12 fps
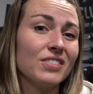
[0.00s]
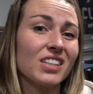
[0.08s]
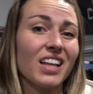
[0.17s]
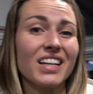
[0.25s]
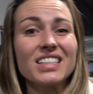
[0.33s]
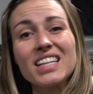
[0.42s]
to
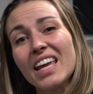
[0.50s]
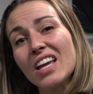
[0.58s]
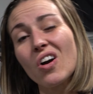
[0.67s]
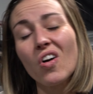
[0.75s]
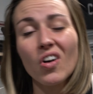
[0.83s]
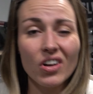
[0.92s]
like
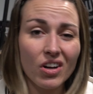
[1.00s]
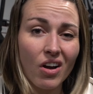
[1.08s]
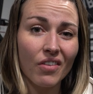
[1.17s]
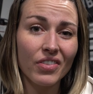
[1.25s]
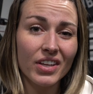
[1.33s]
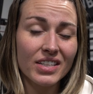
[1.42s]
take on and
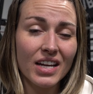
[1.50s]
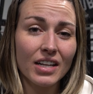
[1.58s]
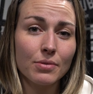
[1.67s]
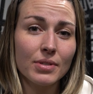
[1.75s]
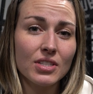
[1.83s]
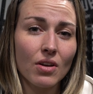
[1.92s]
off the
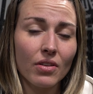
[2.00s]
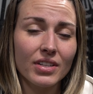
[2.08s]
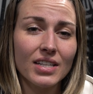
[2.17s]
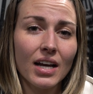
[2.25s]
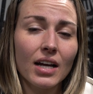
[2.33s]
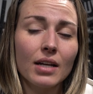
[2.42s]
attachments all the
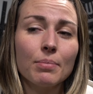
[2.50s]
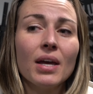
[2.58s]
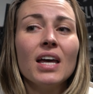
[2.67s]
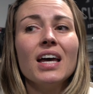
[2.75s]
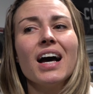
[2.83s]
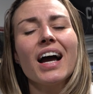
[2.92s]
time,
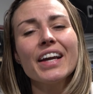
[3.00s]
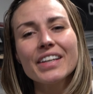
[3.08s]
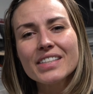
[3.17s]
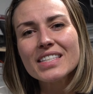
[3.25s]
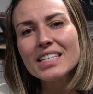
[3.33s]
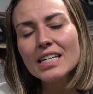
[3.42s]
I
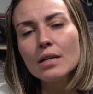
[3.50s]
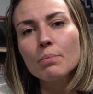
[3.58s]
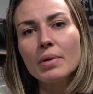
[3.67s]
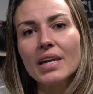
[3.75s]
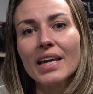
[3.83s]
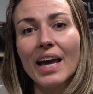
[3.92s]
could see it
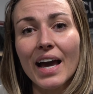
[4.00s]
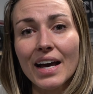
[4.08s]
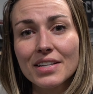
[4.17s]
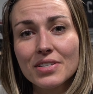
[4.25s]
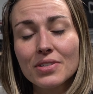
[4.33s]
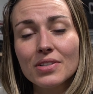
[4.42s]
being a
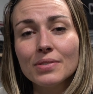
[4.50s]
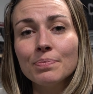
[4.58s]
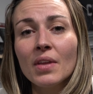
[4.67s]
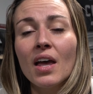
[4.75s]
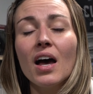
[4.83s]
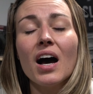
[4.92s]

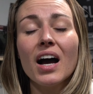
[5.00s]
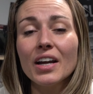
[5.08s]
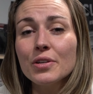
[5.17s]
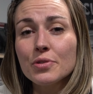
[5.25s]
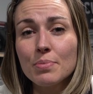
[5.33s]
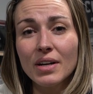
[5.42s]
hassle. I
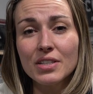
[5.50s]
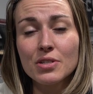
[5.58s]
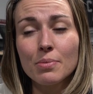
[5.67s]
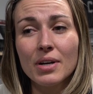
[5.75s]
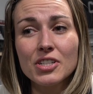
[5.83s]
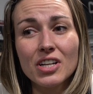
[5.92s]
use mine
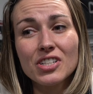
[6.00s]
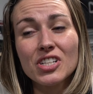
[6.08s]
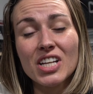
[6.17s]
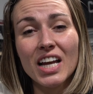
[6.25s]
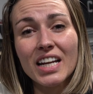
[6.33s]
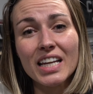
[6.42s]
so much, I
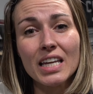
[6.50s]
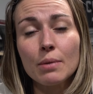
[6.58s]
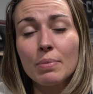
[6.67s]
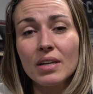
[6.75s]
just kind of keep